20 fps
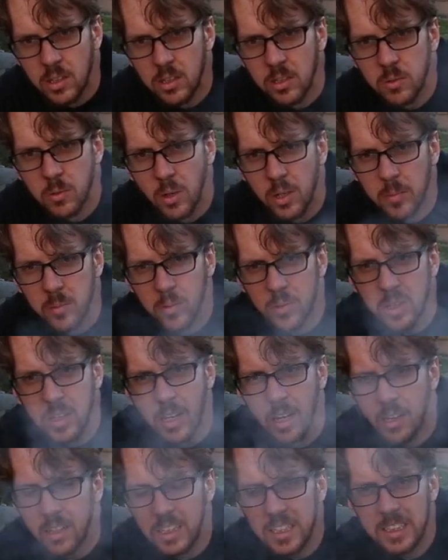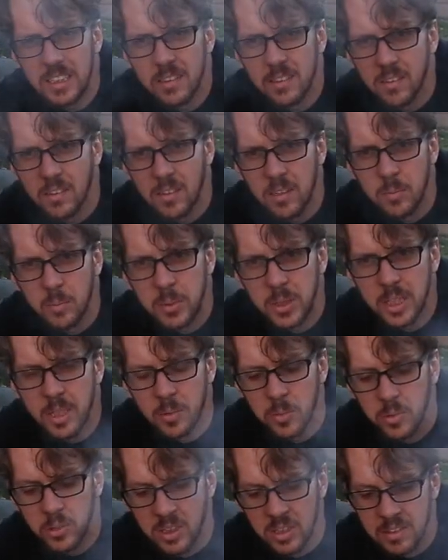you want to easily be
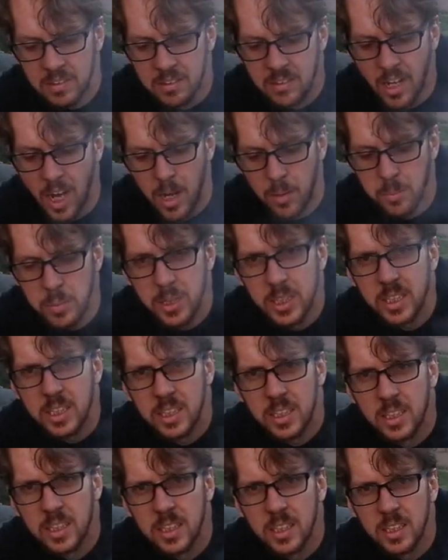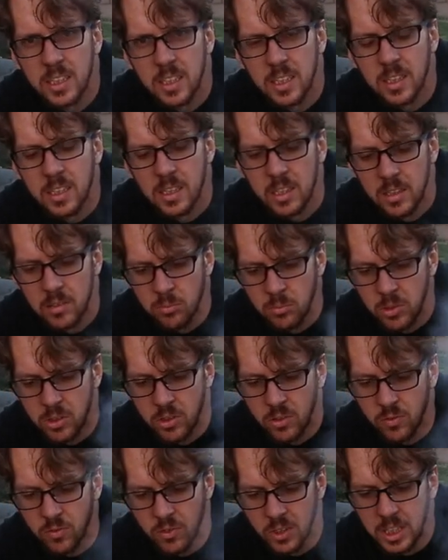able to stop it
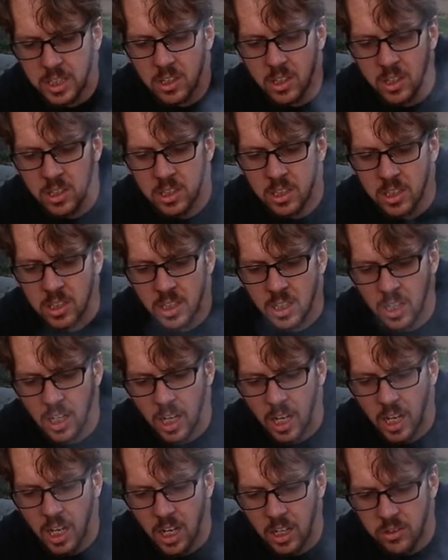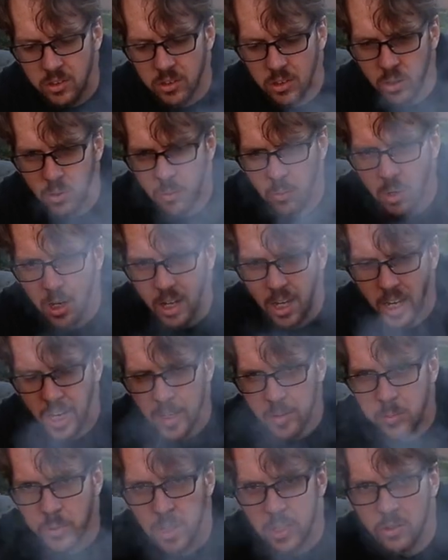with your finger. Uh, you don't want
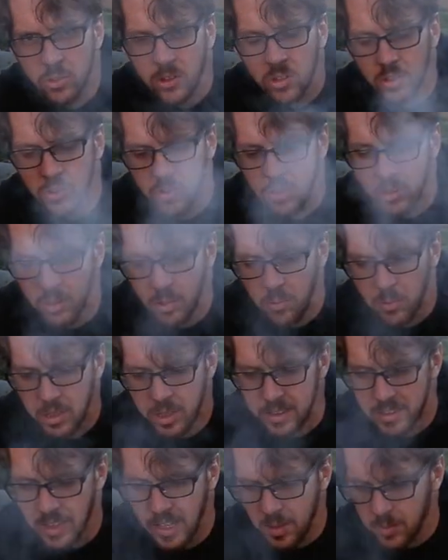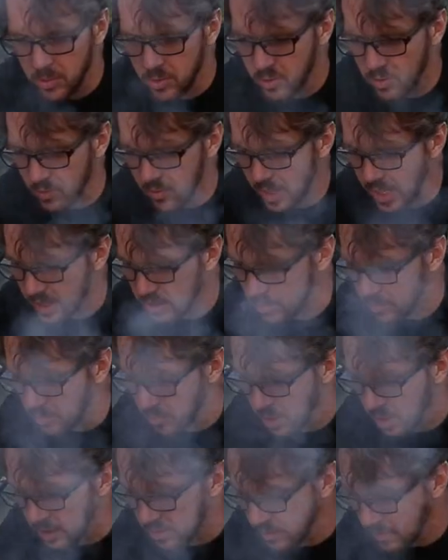high pressure because you don't want to damage your
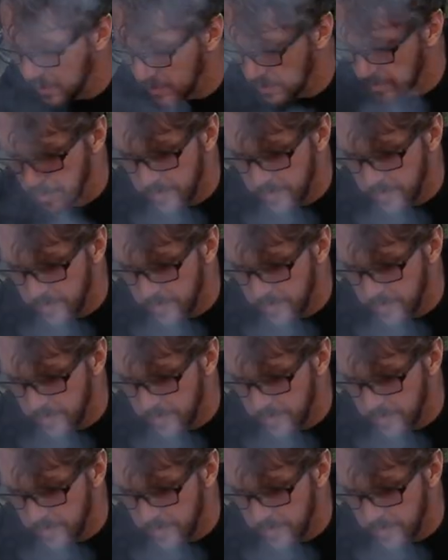vacuum lines.